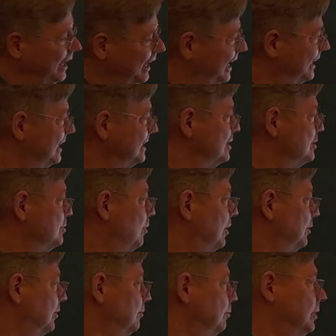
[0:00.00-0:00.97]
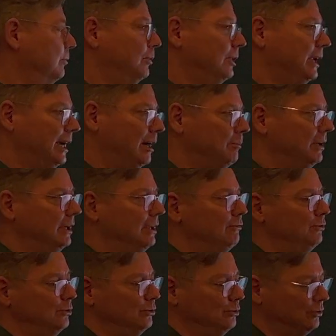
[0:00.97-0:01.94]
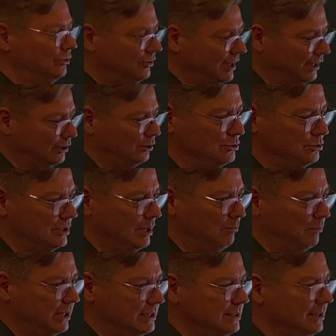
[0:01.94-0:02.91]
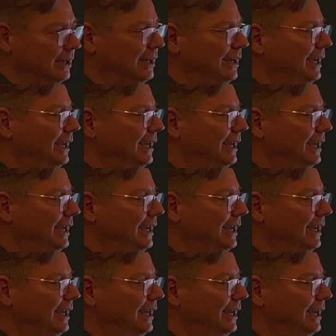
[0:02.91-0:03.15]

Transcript: And this is what, what would happen. If you take templates